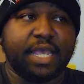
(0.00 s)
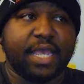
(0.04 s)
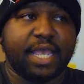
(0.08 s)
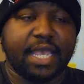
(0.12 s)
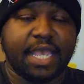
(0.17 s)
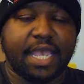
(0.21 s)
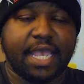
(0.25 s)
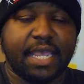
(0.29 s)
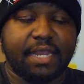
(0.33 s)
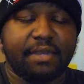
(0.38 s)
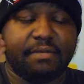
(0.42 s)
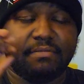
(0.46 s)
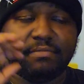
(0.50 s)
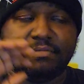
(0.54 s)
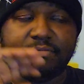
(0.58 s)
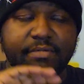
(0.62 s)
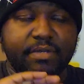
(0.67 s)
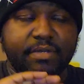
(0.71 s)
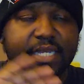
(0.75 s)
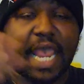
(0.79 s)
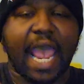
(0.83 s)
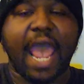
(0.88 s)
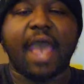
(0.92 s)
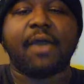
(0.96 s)
and
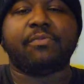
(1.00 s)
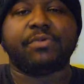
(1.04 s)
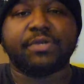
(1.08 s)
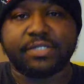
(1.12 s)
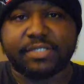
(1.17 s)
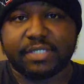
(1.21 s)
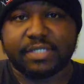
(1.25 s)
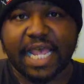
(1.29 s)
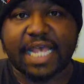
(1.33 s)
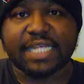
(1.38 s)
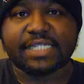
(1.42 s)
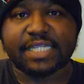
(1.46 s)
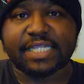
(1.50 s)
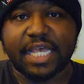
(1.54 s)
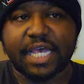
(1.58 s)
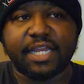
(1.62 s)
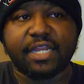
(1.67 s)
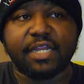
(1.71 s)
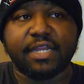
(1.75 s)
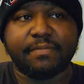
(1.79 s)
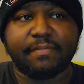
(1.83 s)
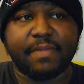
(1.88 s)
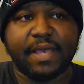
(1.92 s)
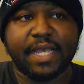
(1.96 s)
that
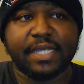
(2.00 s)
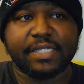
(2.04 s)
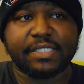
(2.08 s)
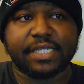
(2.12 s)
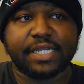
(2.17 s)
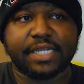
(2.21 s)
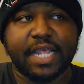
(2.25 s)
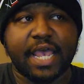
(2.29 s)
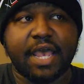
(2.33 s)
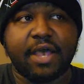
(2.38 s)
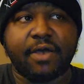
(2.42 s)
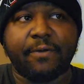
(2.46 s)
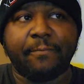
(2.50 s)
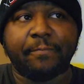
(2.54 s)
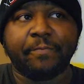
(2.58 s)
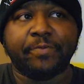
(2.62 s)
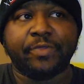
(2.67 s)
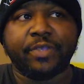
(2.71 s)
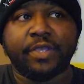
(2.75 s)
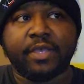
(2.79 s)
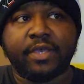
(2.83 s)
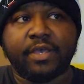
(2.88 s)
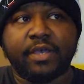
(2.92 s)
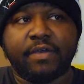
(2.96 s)
sounded amazing. Now,
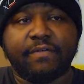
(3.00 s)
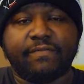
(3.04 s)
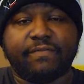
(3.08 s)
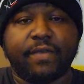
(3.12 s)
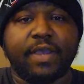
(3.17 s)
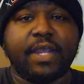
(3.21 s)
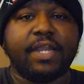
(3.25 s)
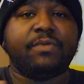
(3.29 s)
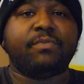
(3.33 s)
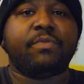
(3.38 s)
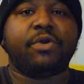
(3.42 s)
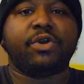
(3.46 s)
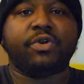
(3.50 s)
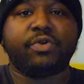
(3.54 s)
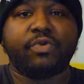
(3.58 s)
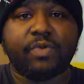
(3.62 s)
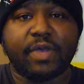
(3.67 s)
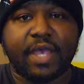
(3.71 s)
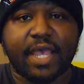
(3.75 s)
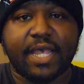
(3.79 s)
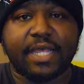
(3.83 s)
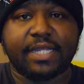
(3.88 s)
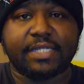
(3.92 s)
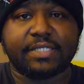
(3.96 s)
for anyone who
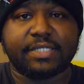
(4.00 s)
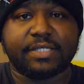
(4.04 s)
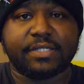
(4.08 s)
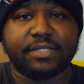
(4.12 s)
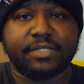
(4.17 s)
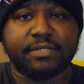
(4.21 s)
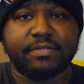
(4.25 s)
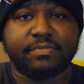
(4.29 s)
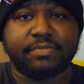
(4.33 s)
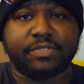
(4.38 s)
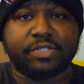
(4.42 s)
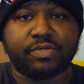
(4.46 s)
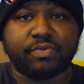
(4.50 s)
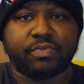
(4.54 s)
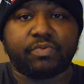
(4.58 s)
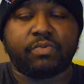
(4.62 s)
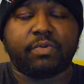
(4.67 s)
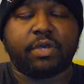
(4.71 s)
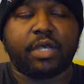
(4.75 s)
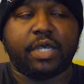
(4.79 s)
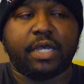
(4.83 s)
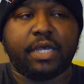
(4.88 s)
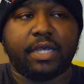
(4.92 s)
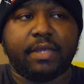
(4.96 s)
has a
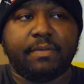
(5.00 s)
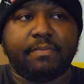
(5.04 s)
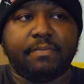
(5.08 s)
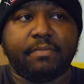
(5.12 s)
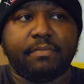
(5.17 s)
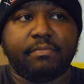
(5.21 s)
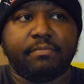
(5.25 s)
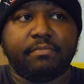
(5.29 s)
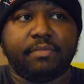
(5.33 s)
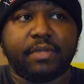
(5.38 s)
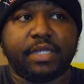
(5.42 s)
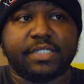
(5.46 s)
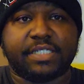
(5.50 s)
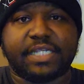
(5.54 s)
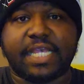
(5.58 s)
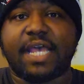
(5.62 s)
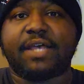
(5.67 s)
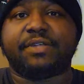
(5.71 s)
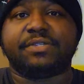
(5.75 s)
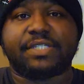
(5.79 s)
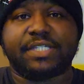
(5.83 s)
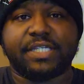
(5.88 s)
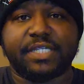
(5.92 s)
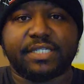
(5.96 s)

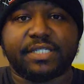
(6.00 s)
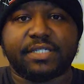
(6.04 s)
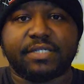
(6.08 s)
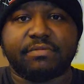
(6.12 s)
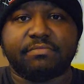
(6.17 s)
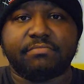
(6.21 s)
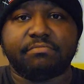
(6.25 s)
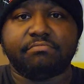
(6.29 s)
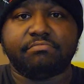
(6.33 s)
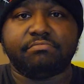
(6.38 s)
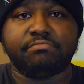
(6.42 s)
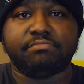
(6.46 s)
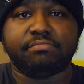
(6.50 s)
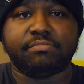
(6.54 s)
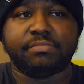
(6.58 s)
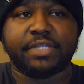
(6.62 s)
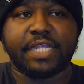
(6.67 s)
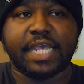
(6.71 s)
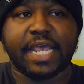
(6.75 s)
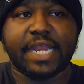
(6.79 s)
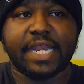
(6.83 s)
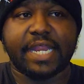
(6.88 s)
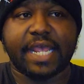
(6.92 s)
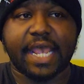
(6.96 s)
sound system
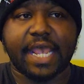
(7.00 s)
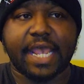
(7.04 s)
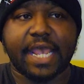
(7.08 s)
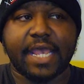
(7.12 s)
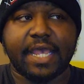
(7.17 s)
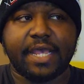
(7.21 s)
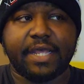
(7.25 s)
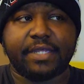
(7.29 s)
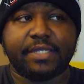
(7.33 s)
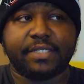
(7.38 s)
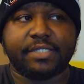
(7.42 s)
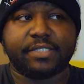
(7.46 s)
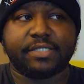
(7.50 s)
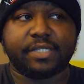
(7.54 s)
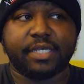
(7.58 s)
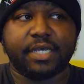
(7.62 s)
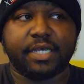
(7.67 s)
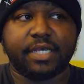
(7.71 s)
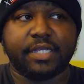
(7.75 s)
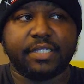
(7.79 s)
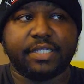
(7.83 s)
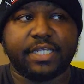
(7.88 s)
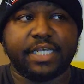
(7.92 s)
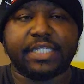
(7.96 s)
that has
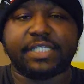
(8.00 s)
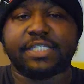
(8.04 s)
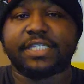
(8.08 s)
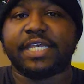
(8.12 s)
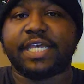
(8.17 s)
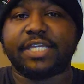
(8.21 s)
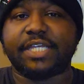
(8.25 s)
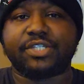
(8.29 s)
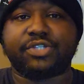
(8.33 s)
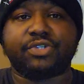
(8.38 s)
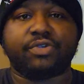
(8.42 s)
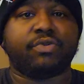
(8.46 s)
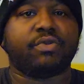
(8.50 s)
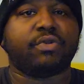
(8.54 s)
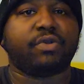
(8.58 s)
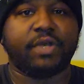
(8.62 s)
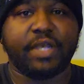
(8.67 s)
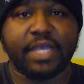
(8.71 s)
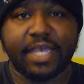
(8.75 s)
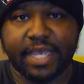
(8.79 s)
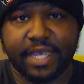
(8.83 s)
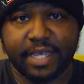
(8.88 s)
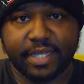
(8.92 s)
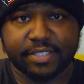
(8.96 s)
DTS Neural
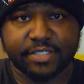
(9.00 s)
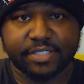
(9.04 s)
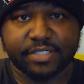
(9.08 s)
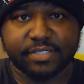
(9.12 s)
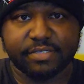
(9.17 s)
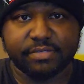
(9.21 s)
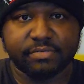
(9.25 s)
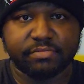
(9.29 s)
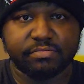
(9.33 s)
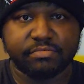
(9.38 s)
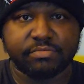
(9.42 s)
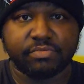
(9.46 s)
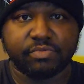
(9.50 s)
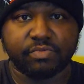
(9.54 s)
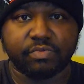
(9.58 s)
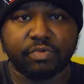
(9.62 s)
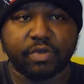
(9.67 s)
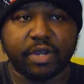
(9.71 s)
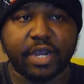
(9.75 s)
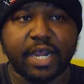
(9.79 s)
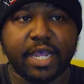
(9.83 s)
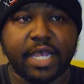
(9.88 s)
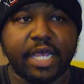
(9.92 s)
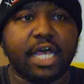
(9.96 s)
X,
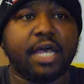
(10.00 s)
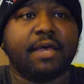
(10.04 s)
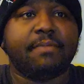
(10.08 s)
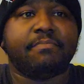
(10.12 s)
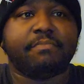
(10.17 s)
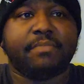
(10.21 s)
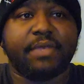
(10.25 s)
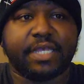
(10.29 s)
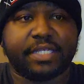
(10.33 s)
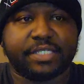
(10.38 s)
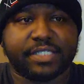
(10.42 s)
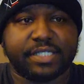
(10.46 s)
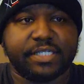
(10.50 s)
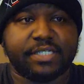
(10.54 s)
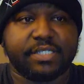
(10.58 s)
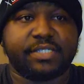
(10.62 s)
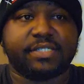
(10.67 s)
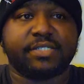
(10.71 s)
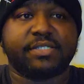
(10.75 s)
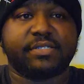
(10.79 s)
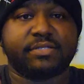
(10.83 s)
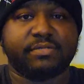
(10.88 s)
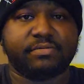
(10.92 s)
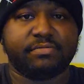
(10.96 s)
where it up
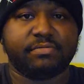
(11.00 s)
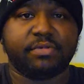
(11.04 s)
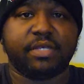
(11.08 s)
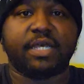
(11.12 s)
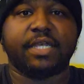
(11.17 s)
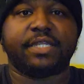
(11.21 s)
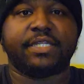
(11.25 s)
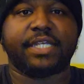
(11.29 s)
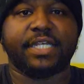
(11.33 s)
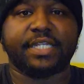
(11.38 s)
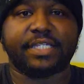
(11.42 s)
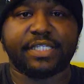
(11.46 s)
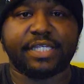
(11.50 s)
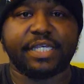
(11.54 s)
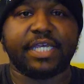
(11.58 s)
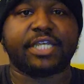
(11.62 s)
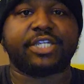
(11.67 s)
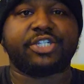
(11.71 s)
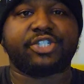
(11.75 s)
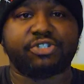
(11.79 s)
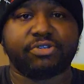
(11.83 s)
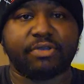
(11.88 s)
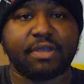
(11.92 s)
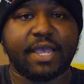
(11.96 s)
mixes a
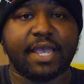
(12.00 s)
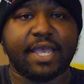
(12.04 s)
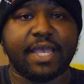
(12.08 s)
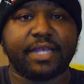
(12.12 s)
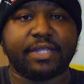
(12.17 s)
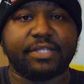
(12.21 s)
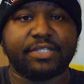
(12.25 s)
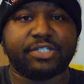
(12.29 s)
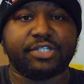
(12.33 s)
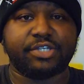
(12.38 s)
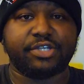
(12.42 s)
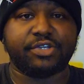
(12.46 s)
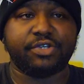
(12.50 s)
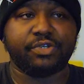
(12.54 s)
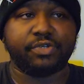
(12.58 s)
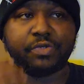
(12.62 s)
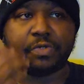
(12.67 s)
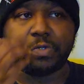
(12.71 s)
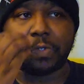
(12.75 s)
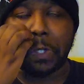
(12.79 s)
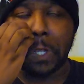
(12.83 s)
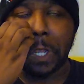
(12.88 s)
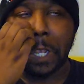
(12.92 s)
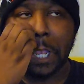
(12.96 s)
DTS track to